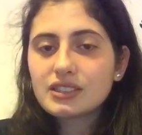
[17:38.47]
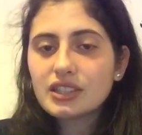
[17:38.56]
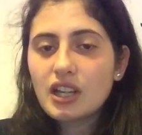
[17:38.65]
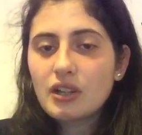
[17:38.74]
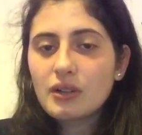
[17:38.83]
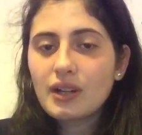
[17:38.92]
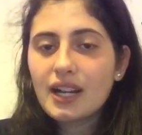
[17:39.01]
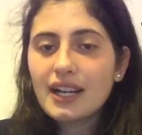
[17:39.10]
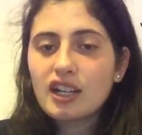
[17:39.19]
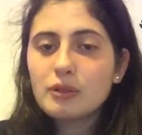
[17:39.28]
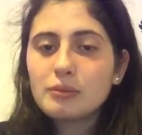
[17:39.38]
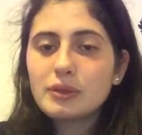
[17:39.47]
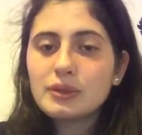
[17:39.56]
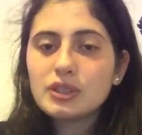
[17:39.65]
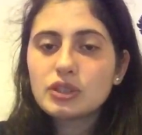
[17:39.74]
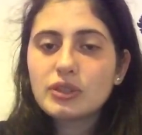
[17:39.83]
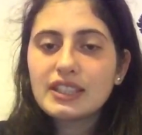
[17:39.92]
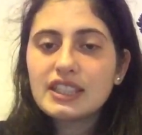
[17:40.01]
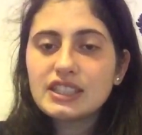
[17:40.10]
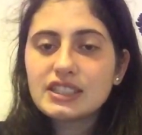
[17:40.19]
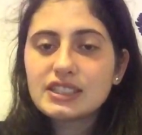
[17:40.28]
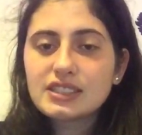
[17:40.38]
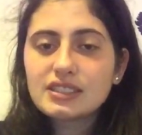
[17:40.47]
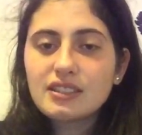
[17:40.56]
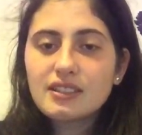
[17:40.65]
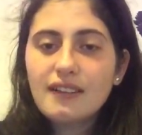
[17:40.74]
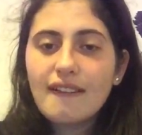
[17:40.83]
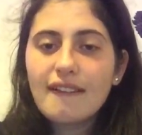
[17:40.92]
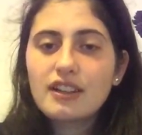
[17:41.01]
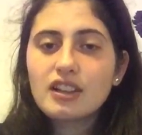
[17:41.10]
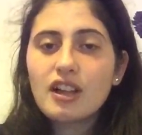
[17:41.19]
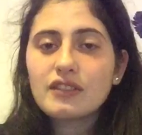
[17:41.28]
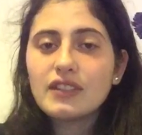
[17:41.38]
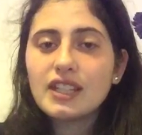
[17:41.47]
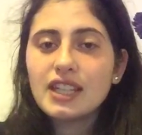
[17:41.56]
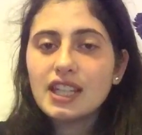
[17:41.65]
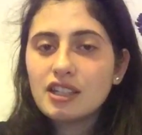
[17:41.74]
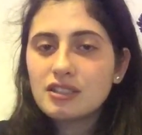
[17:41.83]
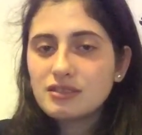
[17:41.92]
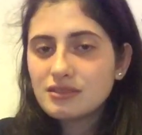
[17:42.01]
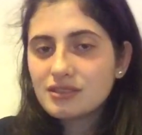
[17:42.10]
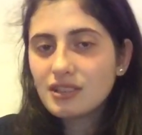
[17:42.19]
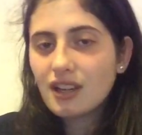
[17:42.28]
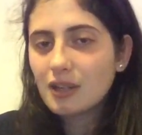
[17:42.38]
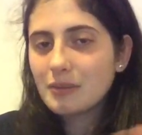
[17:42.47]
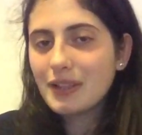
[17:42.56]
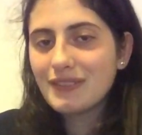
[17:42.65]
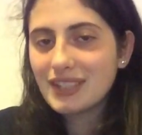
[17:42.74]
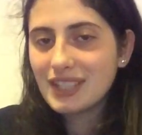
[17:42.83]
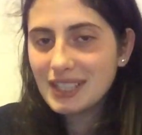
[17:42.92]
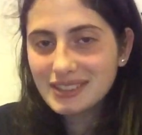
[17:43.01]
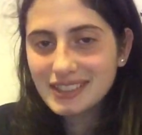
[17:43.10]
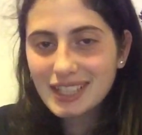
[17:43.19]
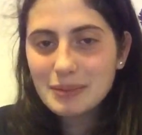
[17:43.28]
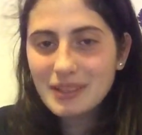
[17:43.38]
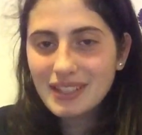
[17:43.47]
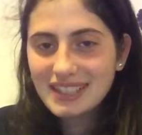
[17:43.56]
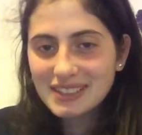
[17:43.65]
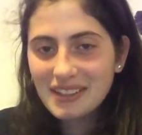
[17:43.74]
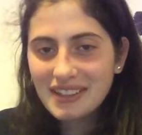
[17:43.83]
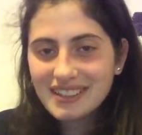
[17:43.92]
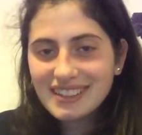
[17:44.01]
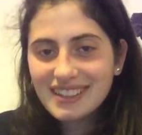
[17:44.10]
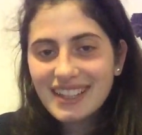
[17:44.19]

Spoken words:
So I hope you enjoyed this long video. Not all my videos are going to be this long.